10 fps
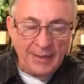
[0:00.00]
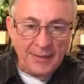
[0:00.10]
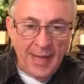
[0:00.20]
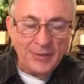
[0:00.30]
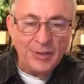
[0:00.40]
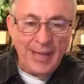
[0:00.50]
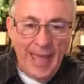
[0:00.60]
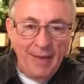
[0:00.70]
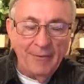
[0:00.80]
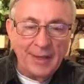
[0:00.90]
And that's the
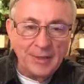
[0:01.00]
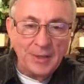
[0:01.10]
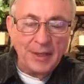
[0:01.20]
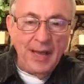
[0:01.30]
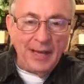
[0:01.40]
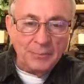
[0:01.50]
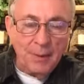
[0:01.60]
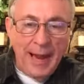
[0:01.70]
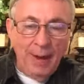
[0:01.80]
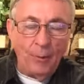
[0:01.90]
evidence that God's
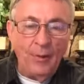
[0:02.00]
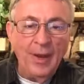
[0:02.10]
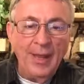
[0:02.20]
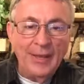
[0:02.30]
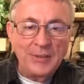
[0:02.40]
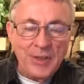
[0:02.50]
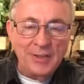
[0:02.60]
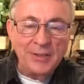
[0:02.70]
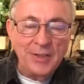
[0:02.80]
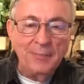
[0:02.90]
power has
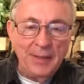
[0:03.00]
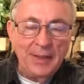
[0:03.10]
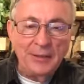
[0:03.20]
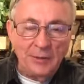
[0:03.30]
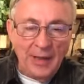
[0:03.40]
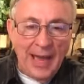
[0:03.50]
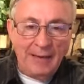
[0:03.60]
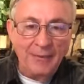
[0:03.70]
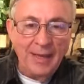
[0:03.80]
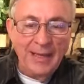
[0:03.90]
done something in your life.